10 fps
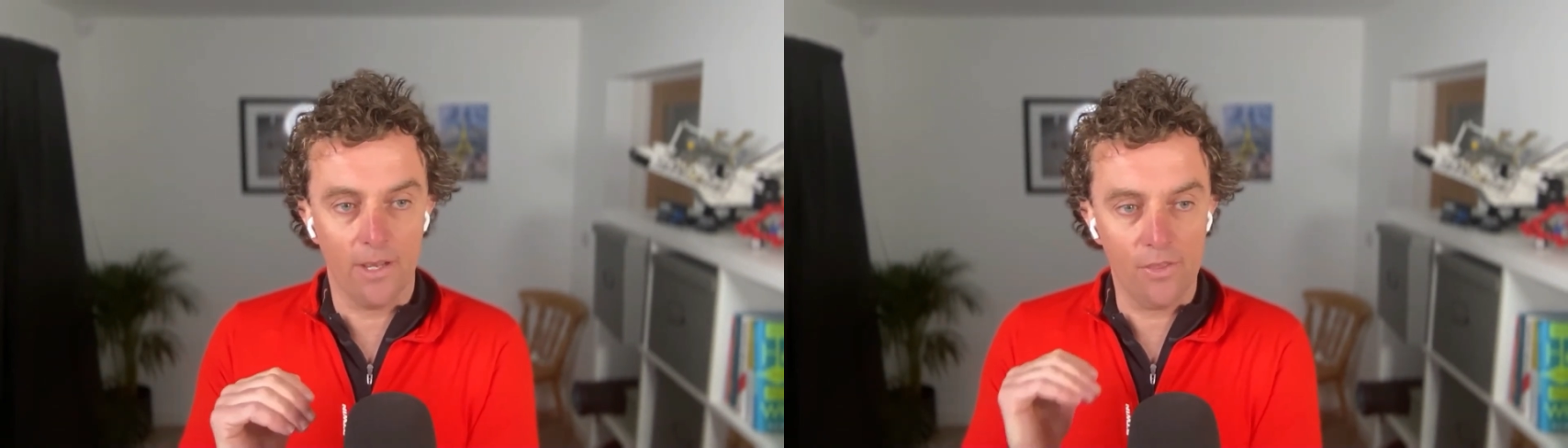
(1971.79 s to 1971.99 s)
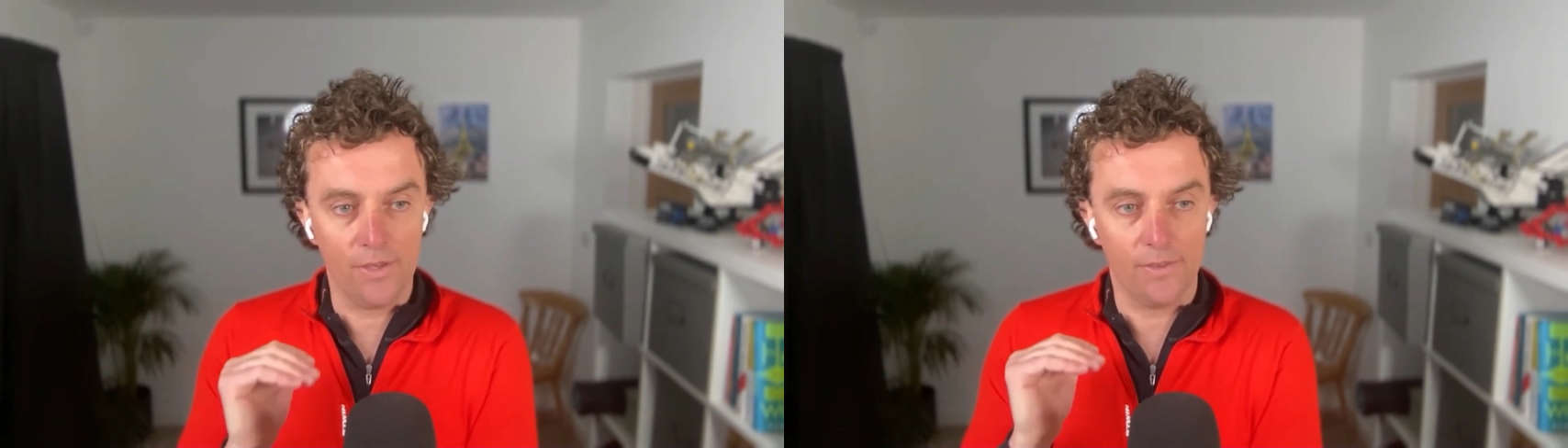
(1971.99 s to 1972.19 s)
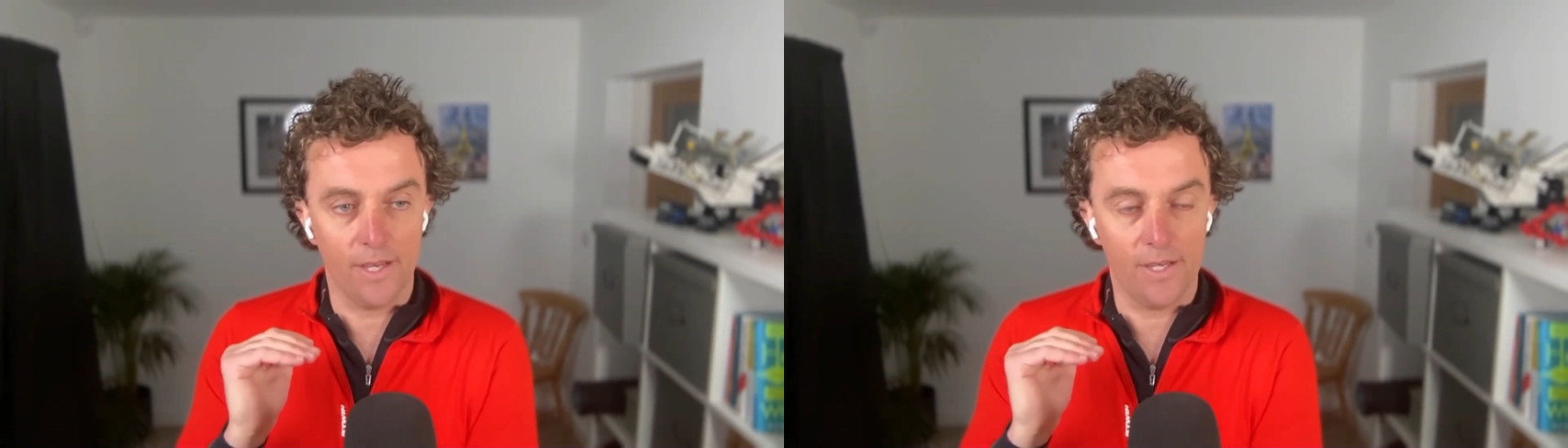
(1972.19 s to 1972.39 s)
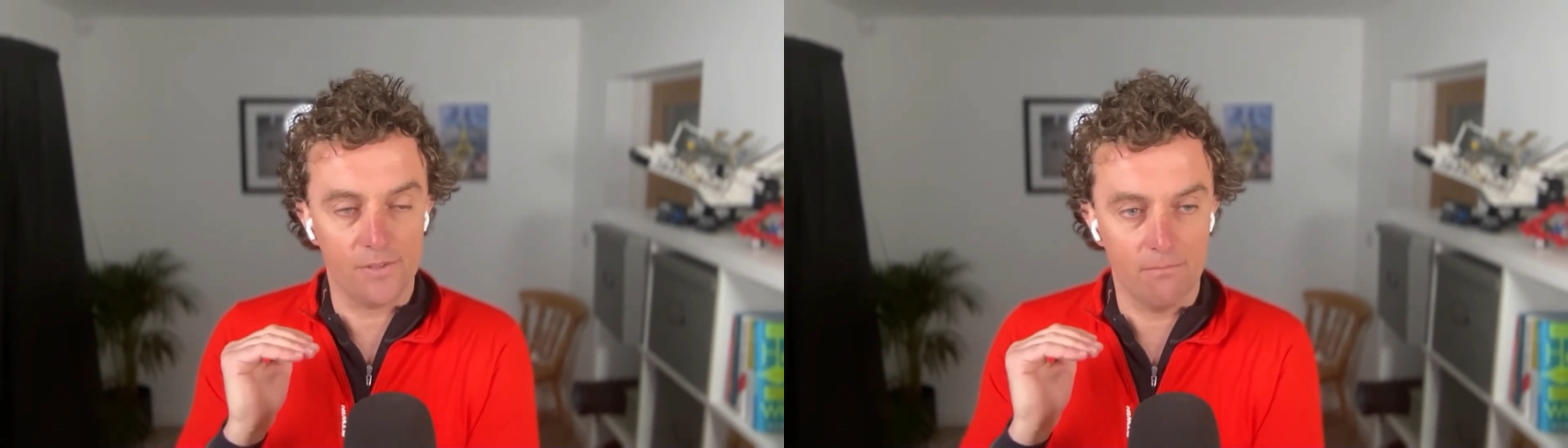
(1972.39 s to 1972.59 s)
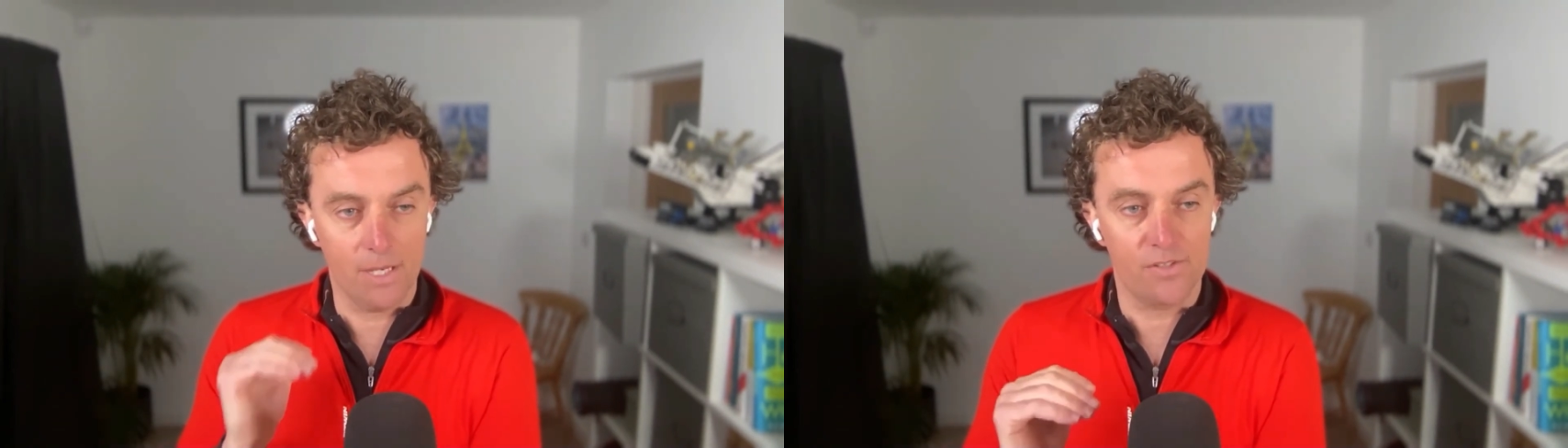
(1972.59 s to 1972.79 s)
I think that is a
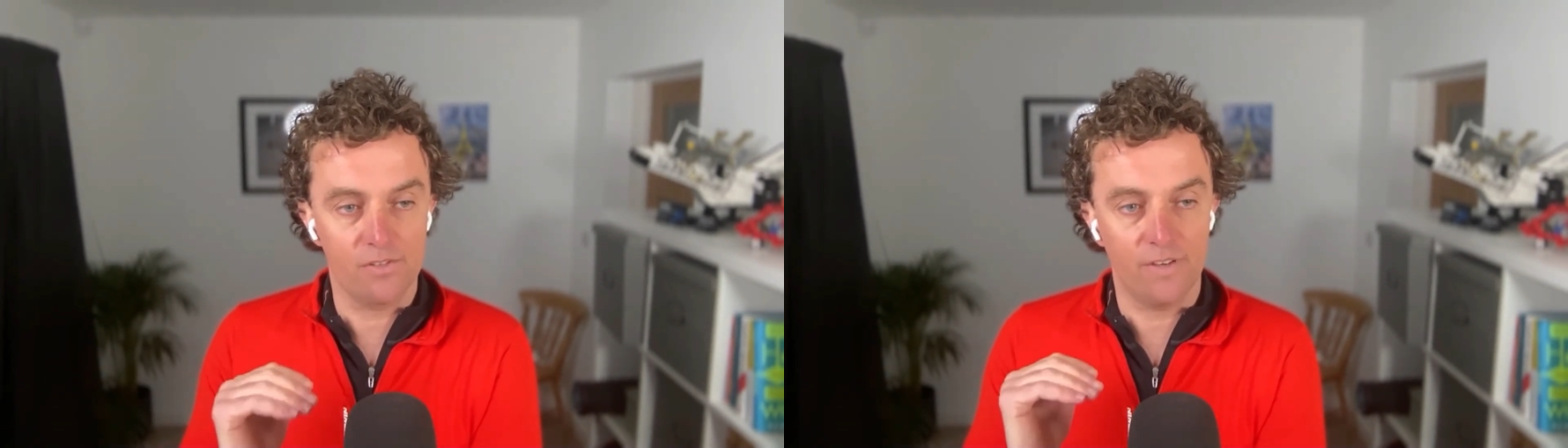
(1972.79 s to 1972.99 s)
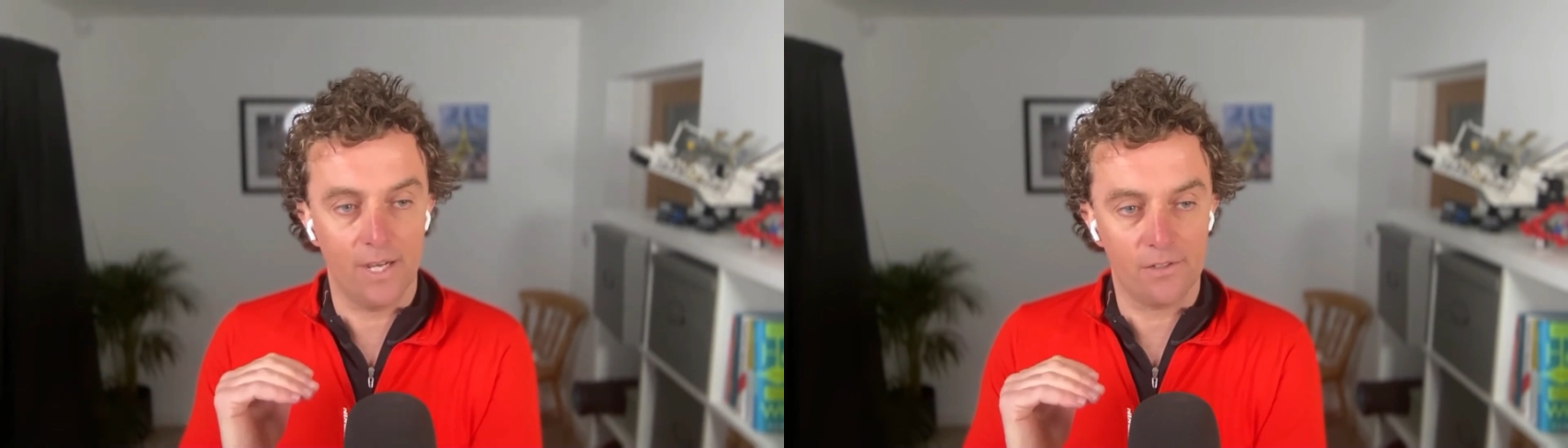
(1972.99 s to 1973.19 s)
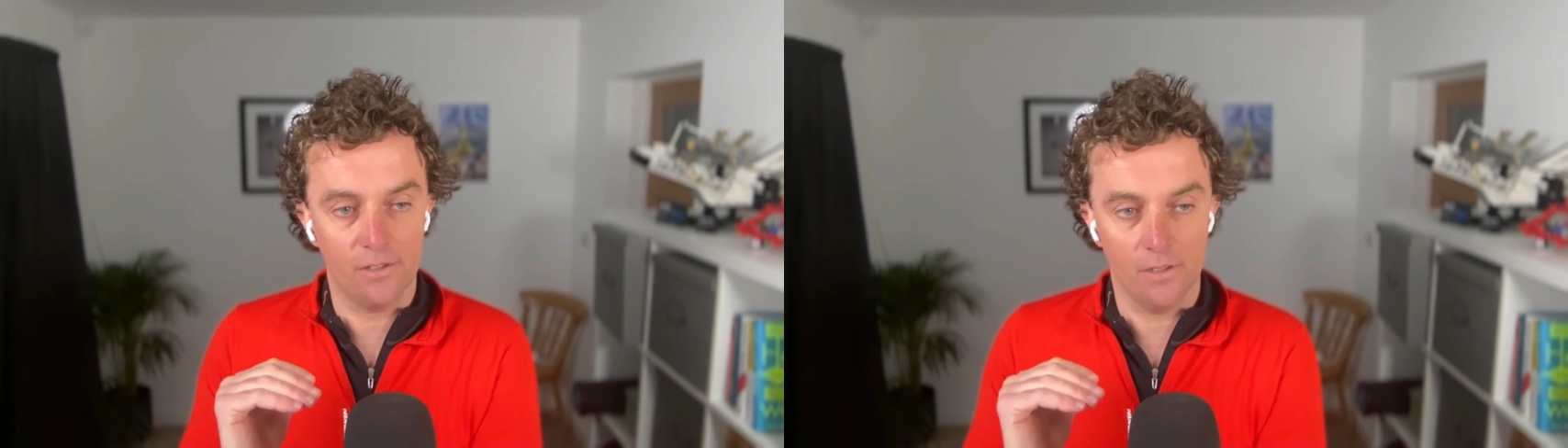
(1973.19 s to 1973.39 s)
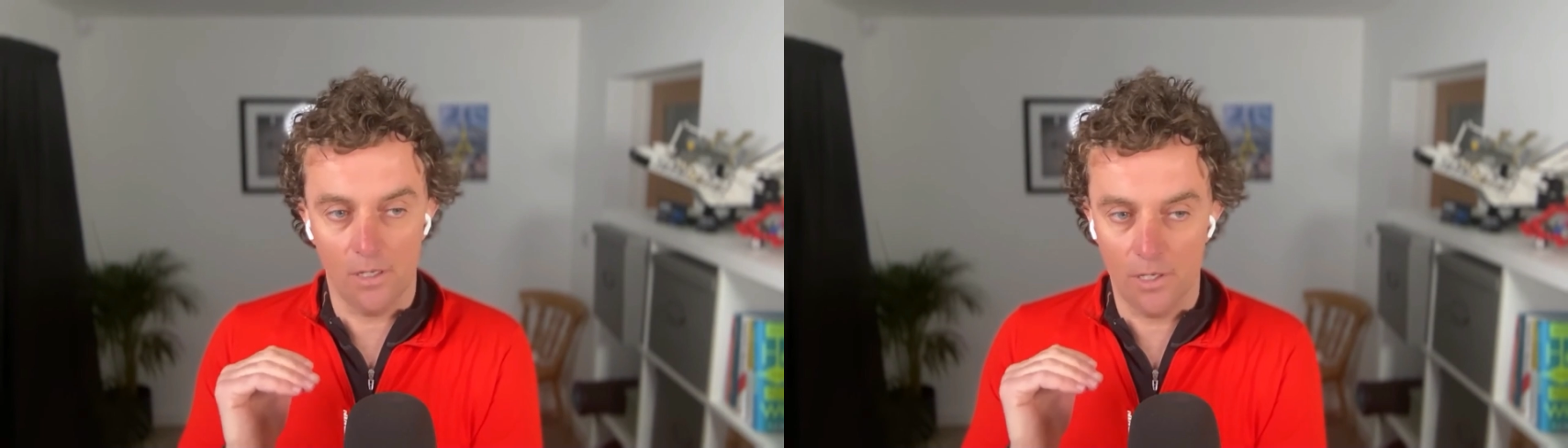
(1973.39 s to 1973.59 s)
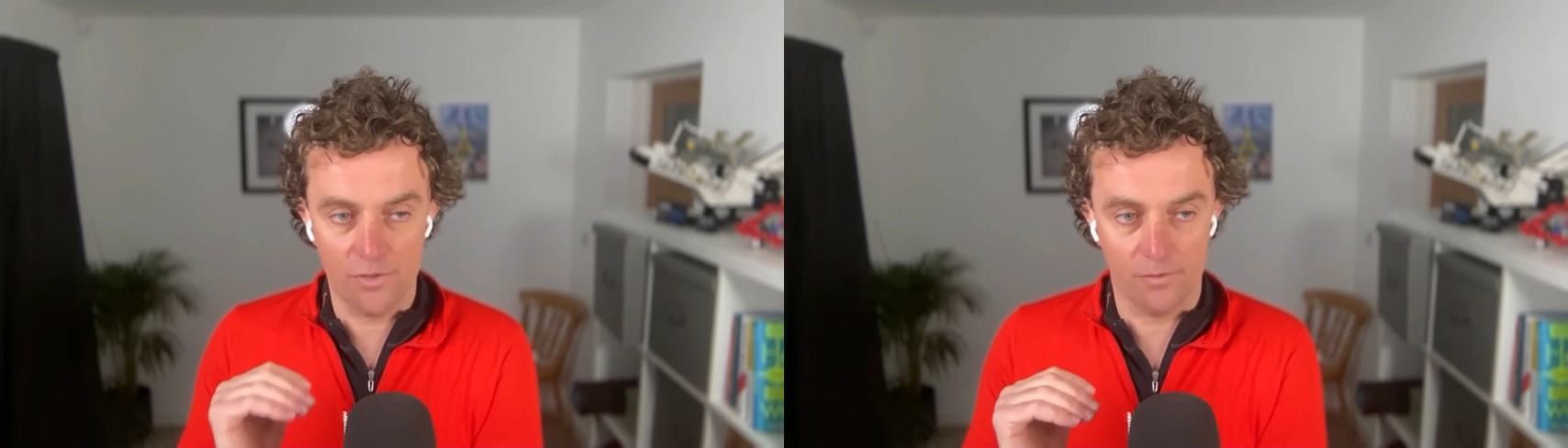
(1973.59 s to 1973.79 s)
massive factor that
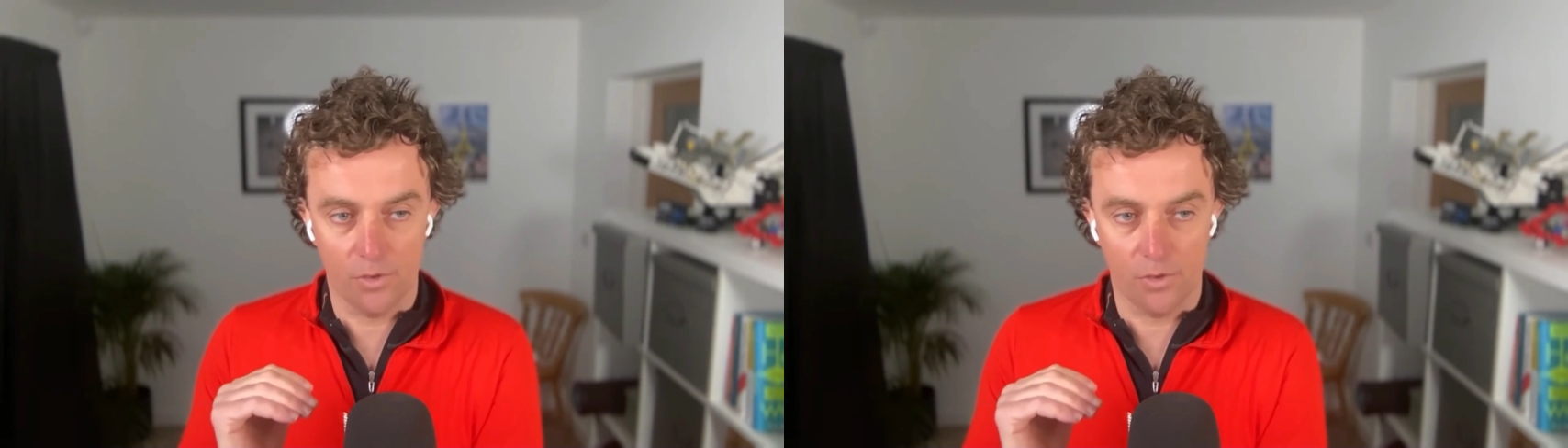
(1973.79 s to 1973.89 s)
loads of